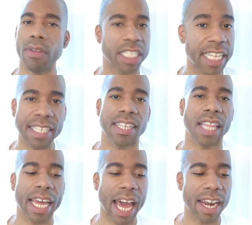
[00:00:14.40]
it takes a
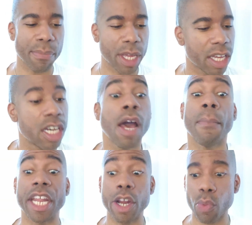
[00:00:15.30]
lot out of me.
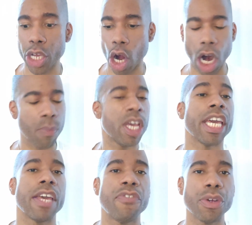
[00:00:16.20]
But here we are.
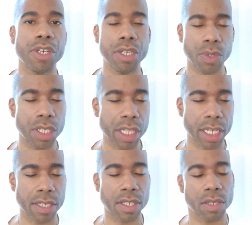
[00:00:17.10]
If you're new to
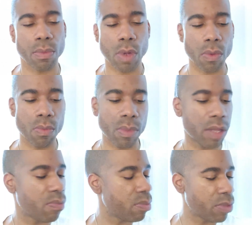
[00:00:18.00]
this,
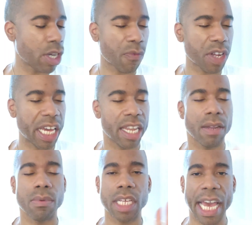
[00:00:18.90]
don't
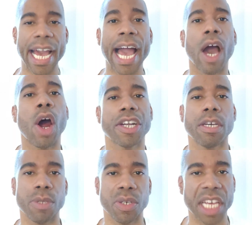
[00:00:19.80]
forget
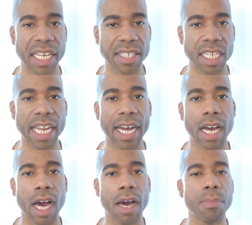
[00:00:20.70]

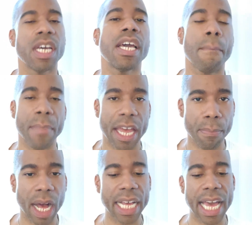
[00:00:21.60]
kirwkc.com,
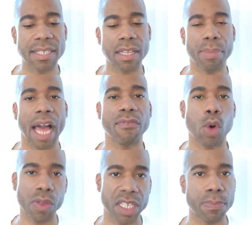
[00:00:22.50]
main podcasting
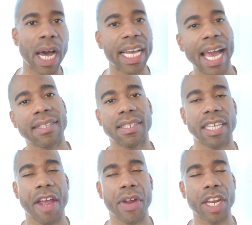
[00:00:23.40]
platform. This podcast
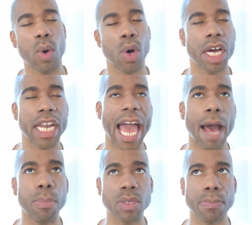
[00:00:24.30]
is carried on
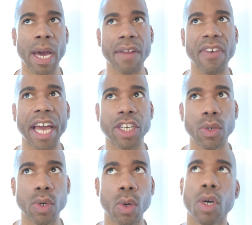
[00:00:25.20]
Apple, Spotify,
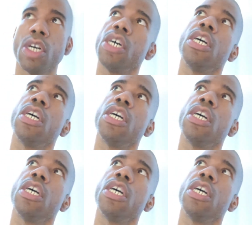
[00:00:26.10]
Google,